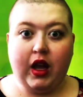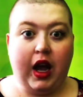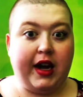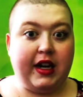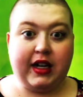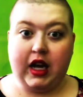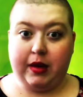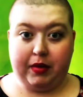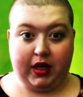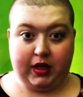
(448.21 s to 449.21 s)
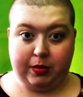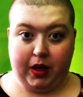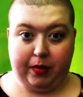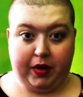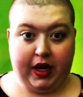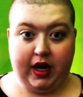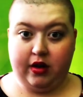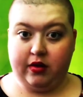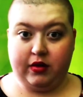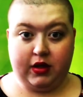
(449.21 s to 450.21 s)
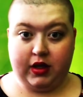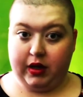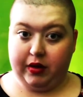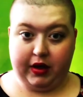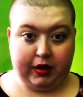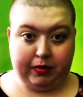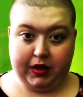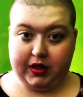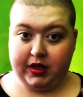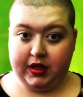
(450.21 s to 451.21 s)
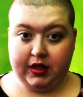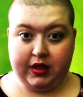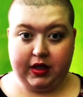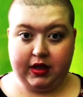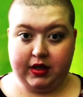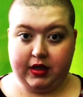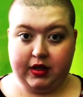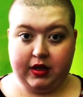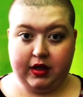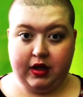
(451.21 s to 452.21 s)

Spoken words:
I didn't capitalize proper nouns, there were incomplete sentences.